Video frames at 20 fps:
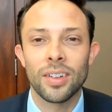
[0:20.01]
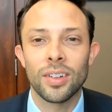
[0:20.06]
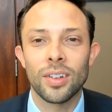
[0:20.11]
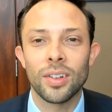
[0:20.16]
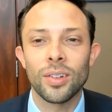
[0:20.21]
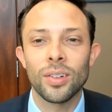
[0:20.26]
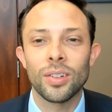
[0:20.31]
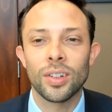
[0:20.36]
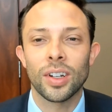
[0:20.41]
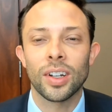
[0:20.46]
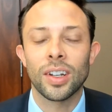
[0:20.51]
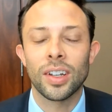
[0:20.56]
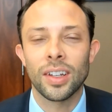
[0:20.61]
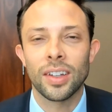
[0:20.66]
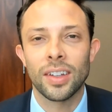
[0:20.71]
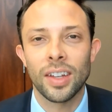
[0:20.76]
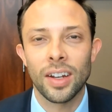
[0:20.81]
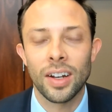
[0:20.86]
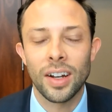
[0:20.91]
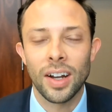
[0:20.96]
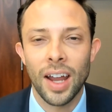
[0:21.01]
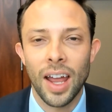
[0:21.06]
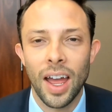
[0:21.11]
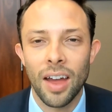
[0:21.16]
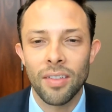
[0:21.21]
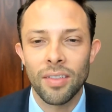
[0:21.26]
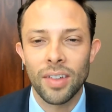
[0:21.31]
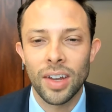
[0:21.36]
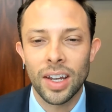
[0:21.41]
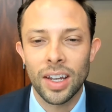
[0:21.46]
you should consider
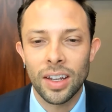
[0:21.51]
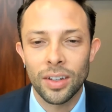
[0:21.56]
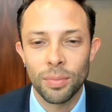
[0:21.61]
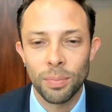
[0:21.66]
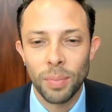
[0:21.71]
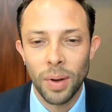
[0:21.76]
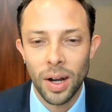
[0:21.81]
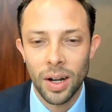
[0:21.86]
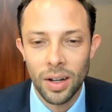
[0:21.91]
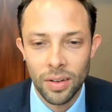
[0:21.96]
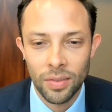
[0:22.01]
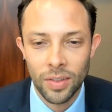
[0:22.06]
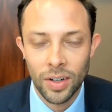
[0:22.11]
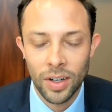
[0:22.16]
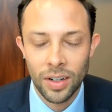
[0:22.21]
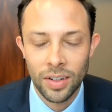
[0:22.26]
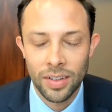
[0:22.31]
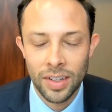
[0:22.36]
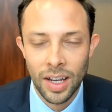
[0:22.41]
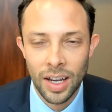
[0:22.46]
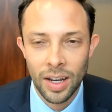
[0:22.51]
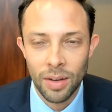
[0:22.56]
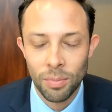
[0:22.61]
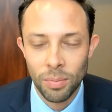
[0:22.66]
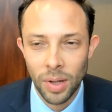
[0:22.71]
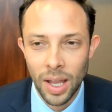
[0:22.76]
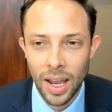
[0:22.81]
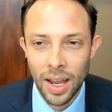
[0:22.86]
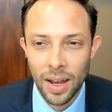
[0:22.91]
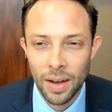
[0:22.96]
having as part of your estate
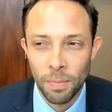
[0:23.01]
plan